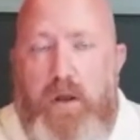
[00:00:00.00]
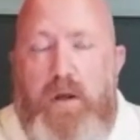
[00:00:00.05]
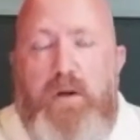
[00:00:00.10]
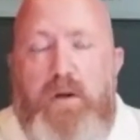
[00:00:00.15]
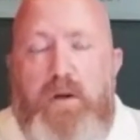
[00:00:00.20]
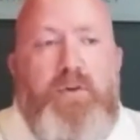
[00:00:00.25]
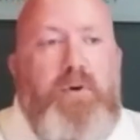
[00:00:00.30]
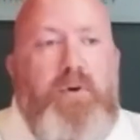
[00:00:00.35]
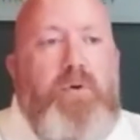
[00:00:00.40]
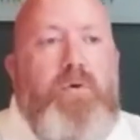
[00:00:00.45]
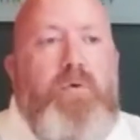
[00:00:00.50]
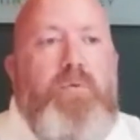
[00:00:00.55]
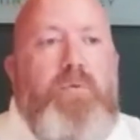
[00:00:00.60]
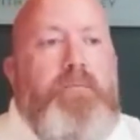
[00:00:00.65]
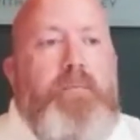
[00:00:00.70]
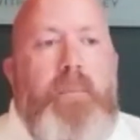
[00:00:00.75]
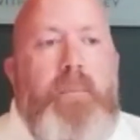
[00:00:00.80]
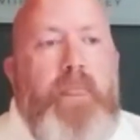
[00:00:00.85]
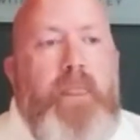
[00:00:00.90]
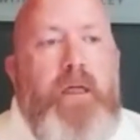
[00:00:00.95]

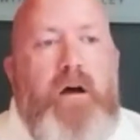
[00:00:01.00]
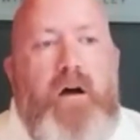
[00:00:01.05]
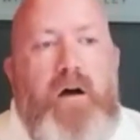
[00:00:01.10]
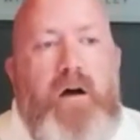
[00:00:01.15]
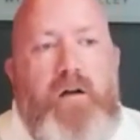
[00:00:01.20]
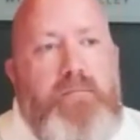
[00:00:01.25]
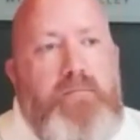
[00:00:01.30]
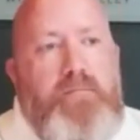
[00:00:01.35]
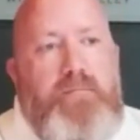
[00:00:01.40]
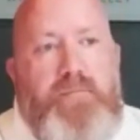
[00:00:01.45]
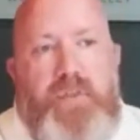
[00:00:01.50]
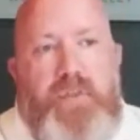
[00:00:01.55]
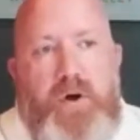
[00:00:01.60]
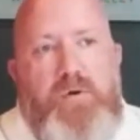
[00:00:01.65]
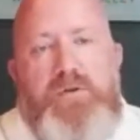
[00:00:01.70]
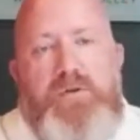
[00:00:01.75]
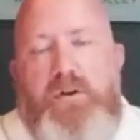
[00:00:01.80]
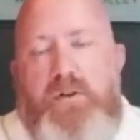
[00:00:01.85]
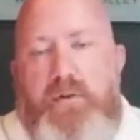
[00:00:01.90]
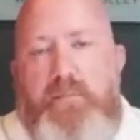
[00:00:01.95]
So
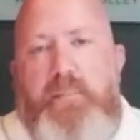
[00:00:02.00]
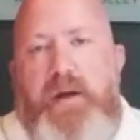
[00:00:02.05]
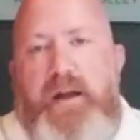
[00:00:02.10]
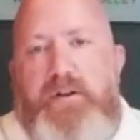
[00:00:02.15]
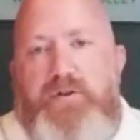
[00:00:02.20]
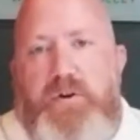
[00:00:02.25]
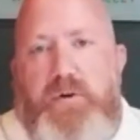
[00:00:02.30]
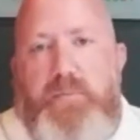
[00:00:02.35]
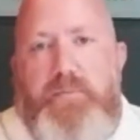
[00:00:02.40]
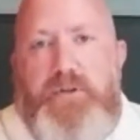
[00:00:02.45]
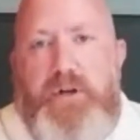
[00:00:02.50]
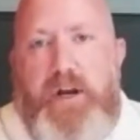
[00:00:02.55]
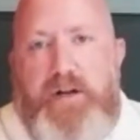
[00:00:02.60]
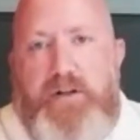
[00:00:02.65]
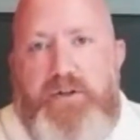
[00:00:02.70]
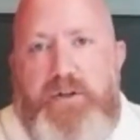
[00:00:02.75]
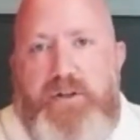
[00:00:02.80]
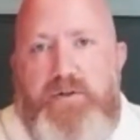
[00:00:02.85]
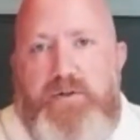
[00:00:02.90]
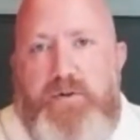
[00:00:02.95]
those are the major
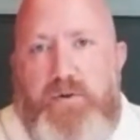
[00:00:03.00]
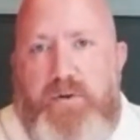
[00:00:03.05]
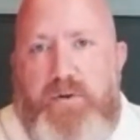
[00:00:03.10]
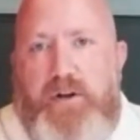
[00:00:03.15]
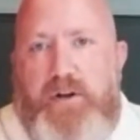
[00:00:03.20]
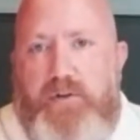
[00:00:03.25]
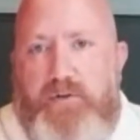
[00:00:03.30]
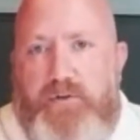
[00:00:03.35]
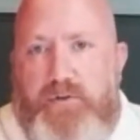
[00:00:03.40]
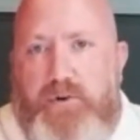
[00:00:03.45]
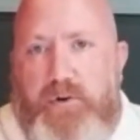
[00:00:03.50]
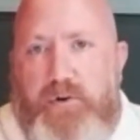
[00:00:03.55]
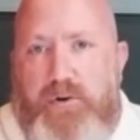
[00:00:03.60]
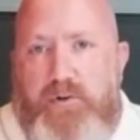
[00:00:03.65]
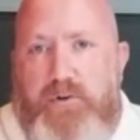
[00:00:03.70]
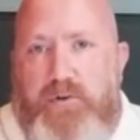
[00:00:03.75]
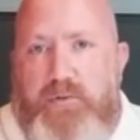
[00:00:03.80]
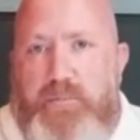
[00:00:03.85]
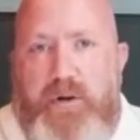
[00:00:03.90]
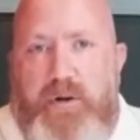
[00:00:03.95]
objections or the
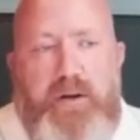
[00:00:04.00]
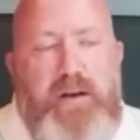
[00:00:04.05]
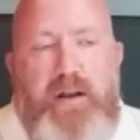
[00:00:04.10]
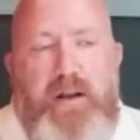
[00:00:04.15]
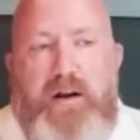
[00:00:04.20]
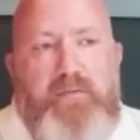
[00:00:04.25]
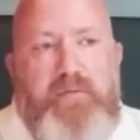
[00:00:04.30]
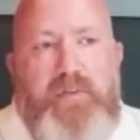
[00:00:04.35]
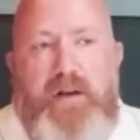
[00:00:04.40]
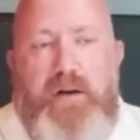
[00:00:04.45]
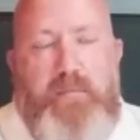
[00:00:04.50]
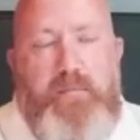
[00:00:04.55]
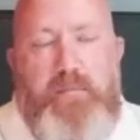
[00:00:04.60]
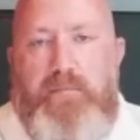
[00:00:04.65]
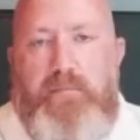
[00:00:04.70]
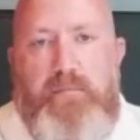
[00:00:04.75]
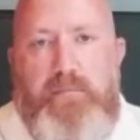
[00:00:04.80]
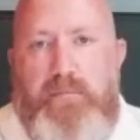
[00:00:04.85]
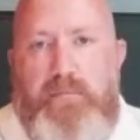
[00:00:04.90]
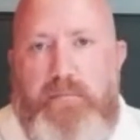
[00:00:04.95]
concerns, but none of
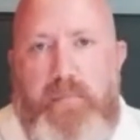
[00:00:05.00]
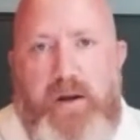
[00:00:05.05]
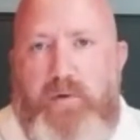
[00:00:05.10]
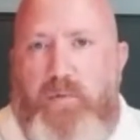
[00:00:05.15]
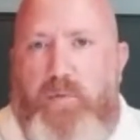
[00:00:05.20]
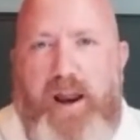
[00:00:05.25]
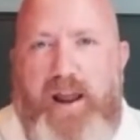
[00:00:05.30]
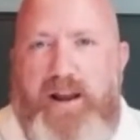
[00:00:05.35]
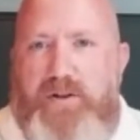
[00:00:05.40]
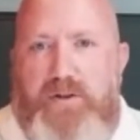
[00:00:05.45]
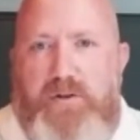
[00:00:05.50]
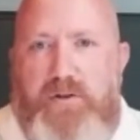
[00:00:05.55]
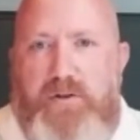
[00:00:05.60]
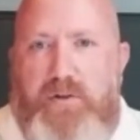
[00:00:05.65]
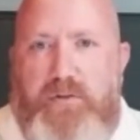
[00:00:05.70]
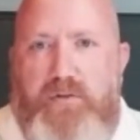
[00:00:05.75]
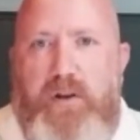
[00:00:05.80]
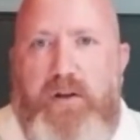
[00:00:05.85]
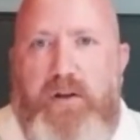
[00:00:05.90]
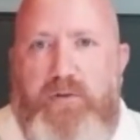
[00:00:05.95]
them make rational
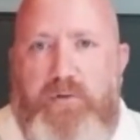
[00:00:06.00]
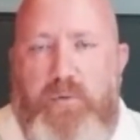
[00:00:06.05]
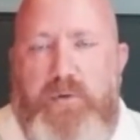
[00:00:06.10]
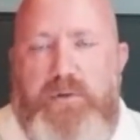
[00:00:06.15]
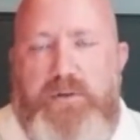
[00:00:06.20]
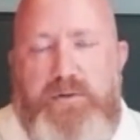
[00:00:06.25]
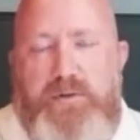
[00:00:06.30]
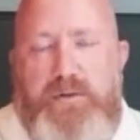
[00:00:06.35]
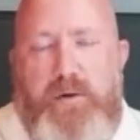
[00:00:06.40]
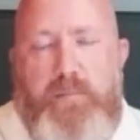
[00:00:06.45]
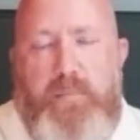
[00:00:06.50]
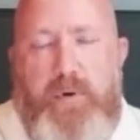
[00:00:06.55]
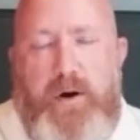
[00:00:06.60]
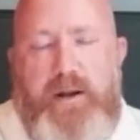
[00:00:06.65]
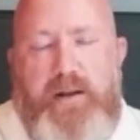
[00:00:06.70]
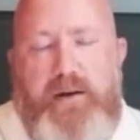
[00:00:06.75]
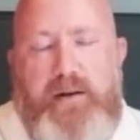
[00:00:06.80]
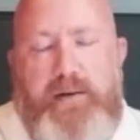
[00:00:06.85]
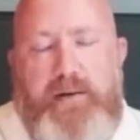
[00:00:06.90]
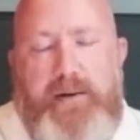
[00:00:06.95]
sense once you start
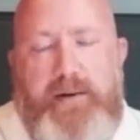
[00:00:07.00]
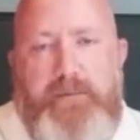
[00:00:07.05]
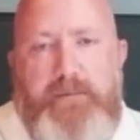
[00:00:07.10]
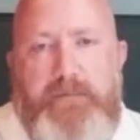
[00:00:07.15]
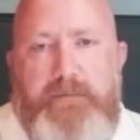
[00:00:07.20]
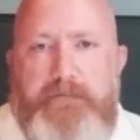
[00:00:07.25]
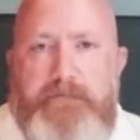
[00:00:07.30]
breaking it down.